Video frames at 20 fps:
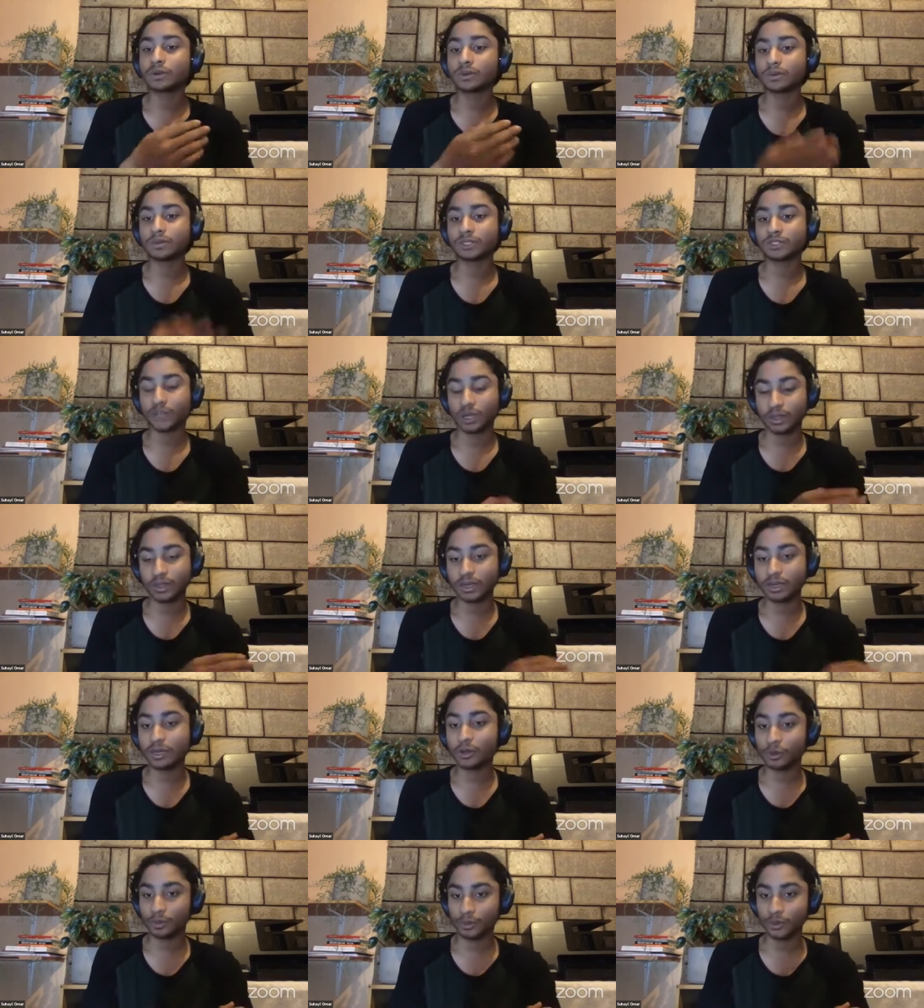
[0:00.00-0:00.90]

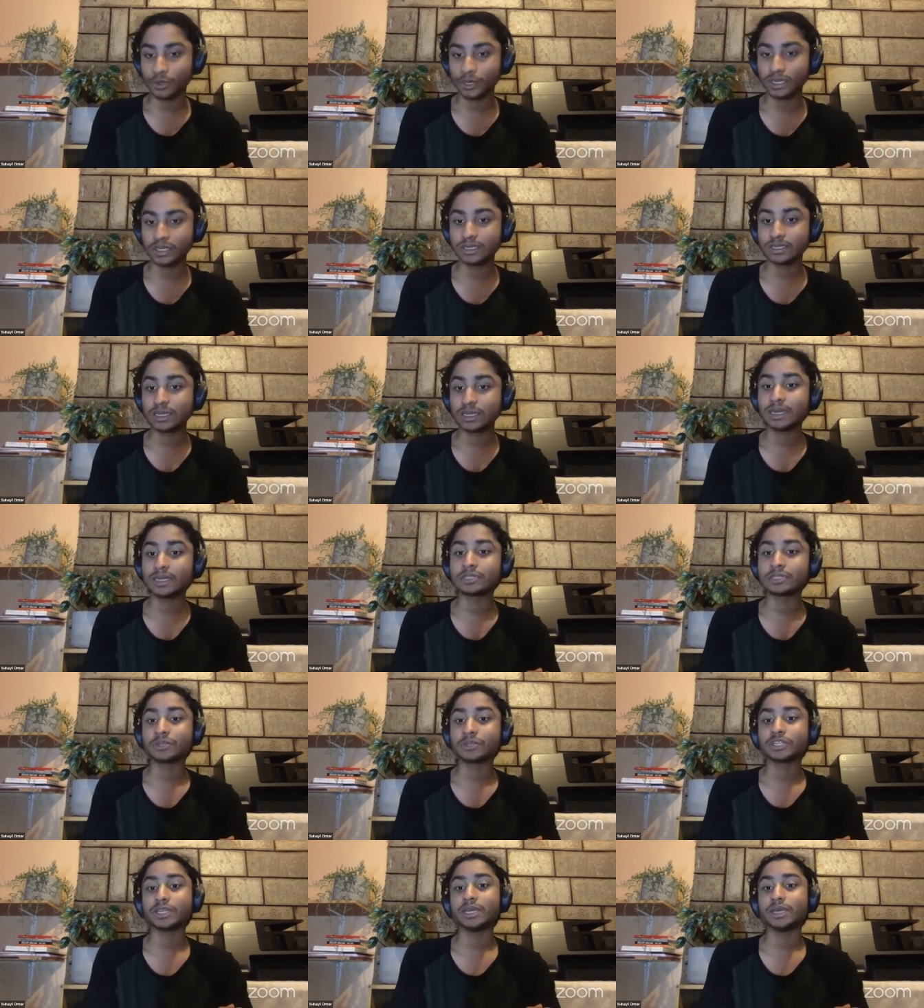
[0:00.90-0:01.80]
strengthening communities and
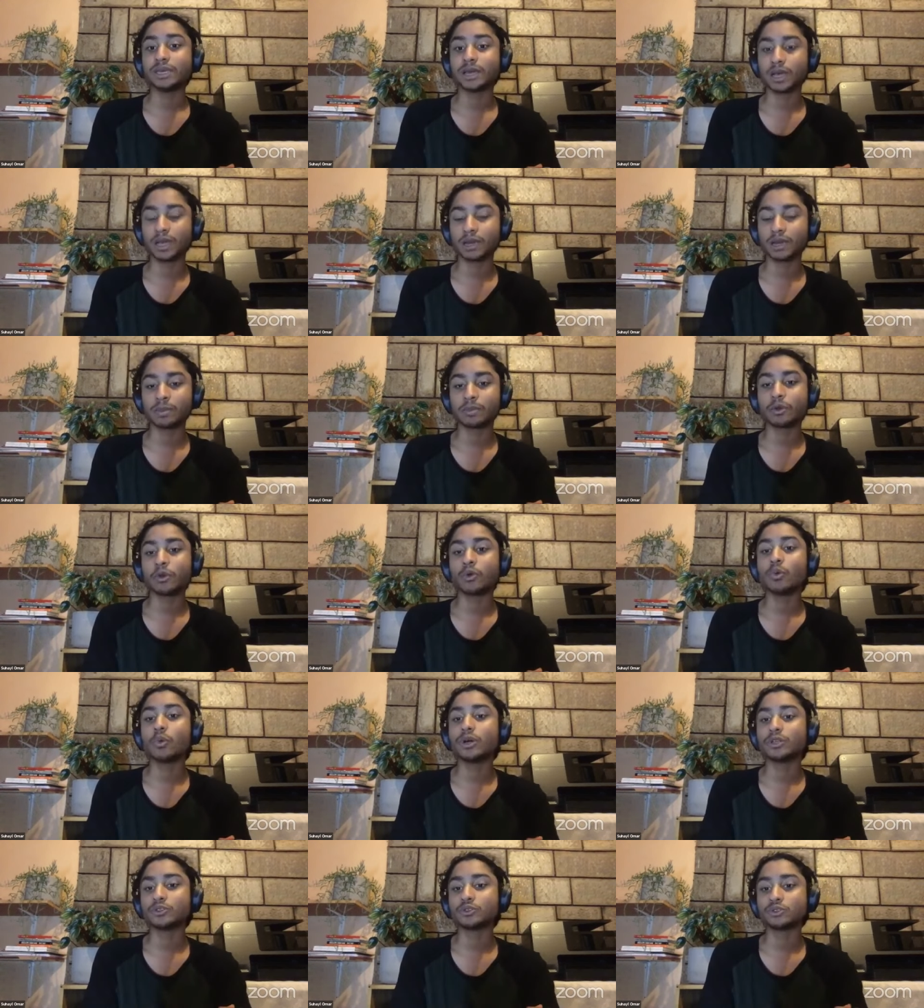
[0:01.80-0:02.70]
especially younger people who
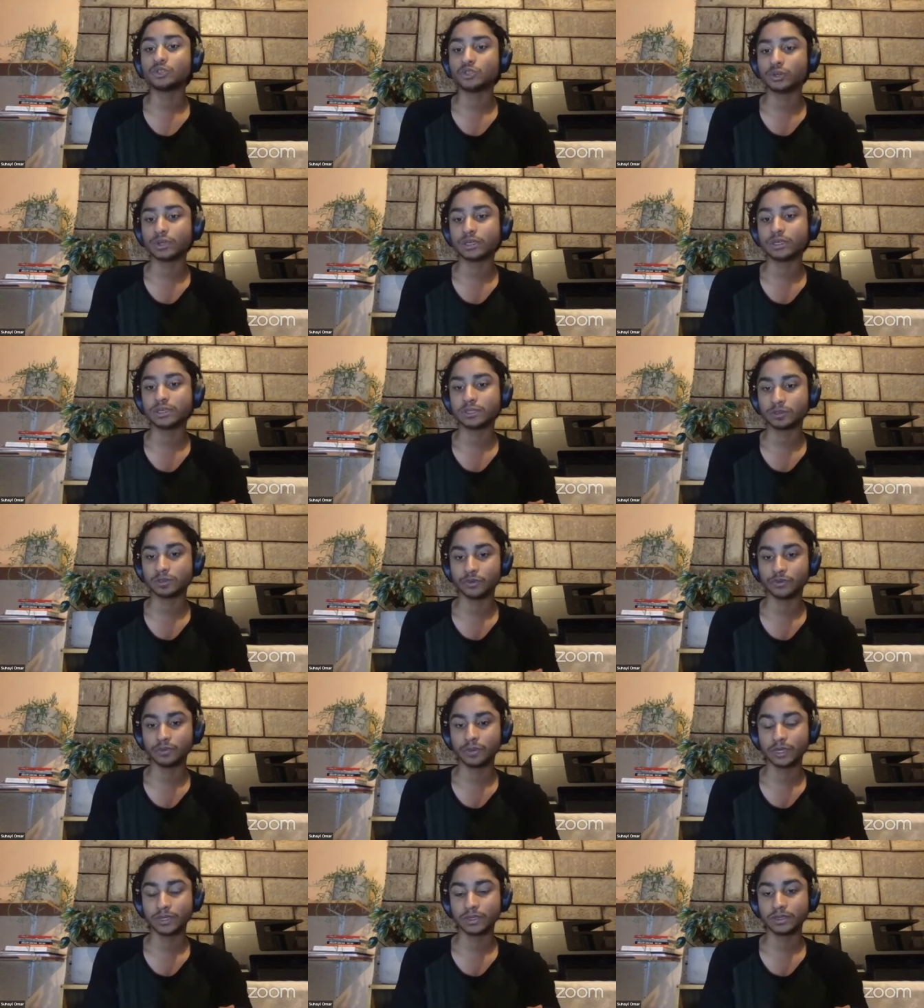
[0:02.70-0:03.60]
want to join these
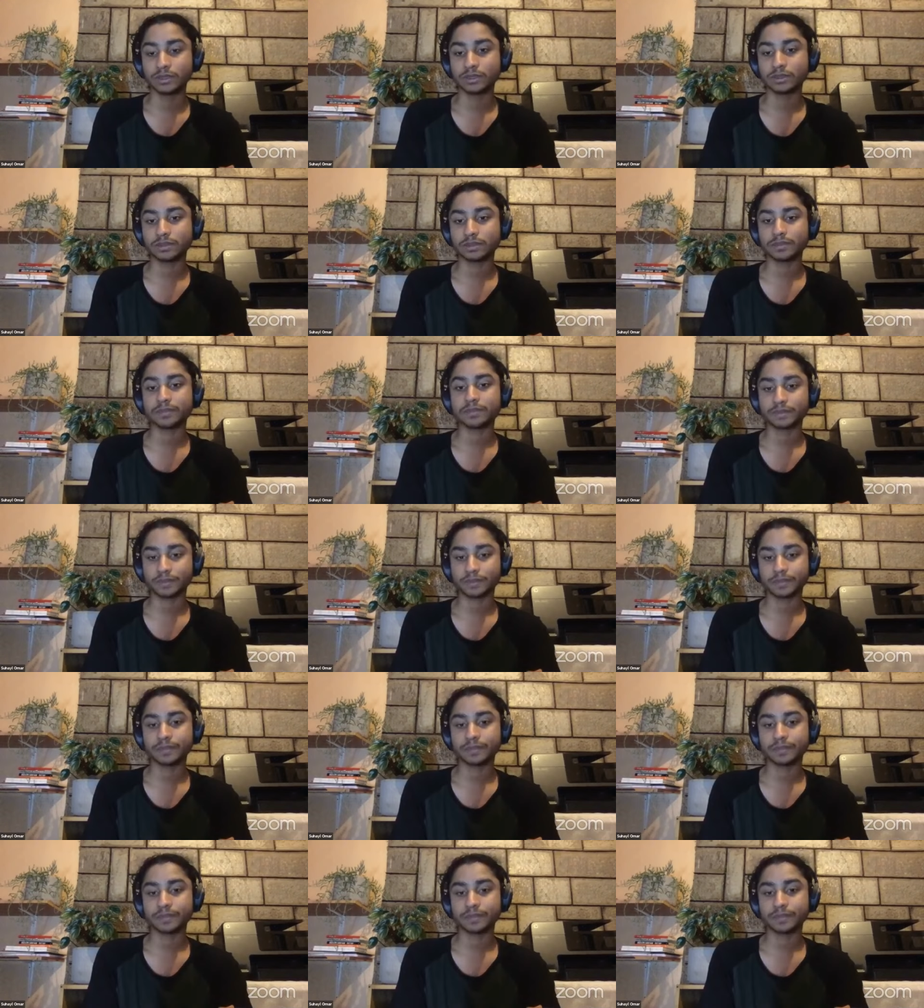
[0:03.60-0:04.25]
movements?